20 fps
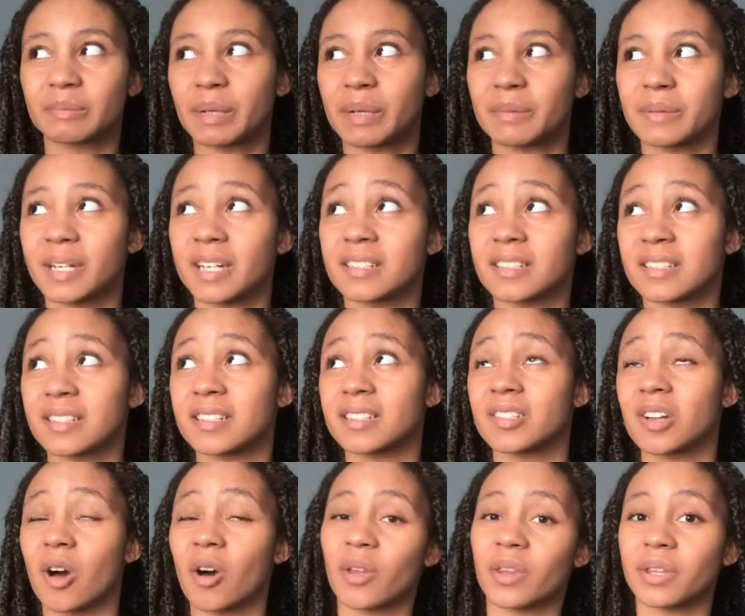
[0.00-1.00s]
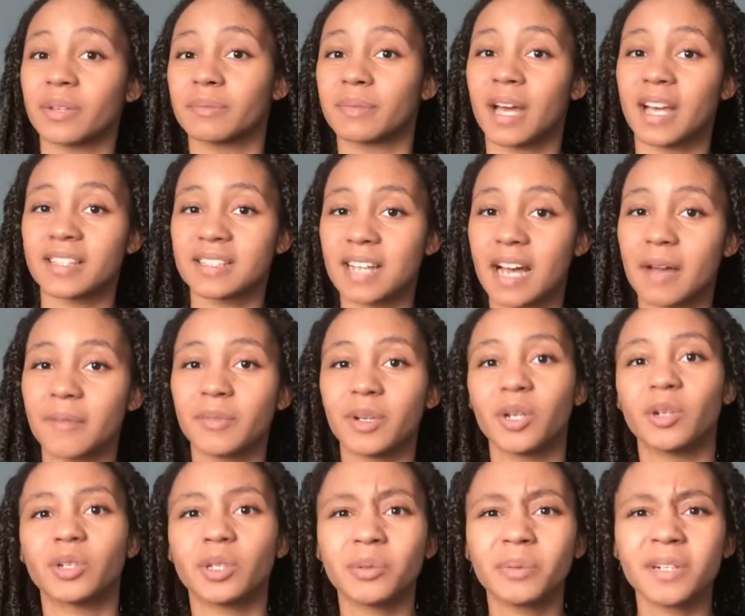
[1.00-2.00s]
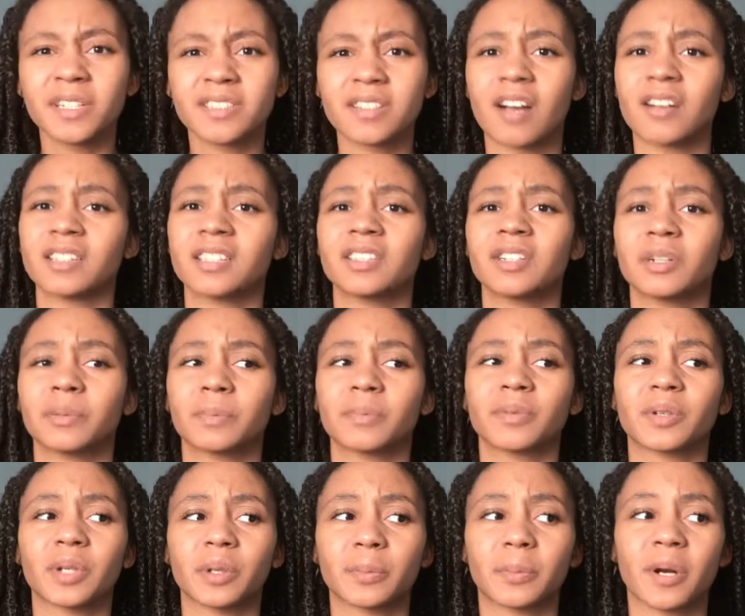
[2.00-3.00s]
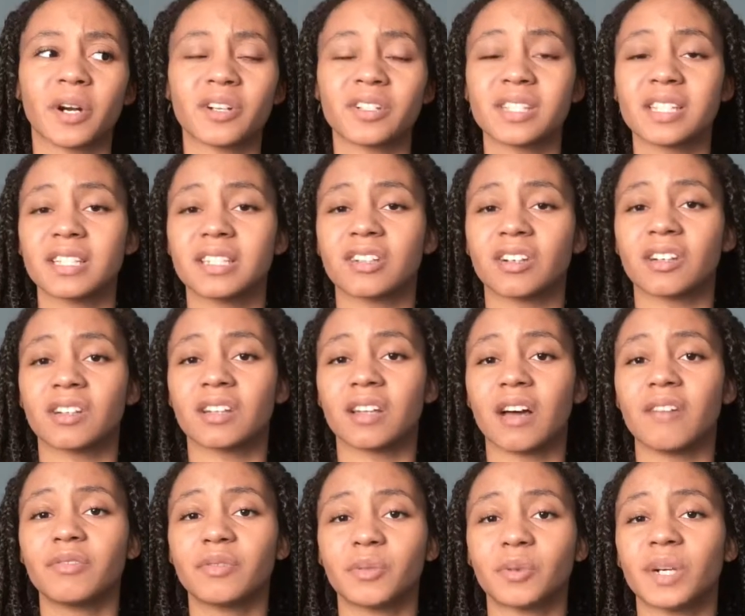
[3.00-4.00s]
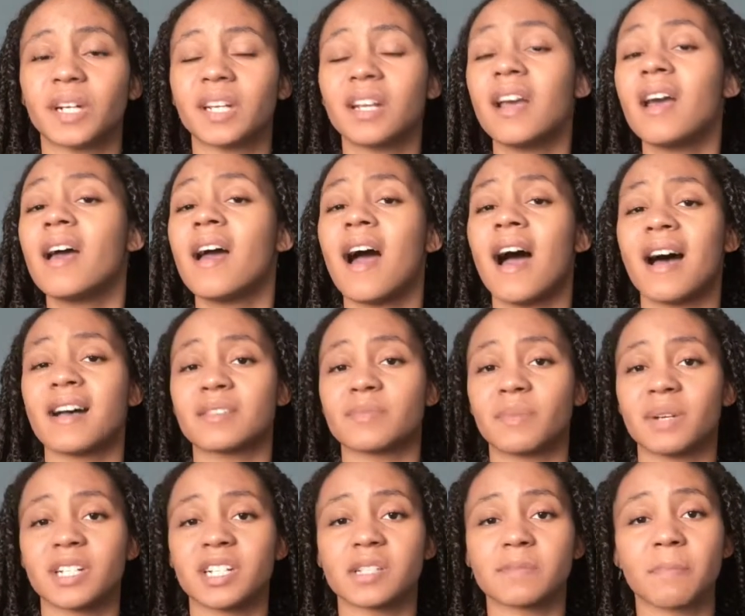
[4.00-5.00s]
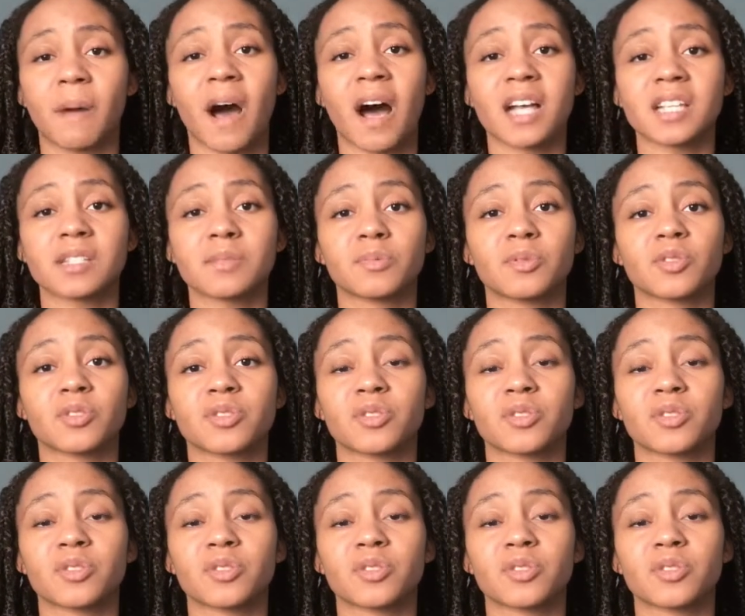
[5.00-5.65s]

Maybe I should just call them that time. No, you want to talk to your person, your loved one, as much as possible.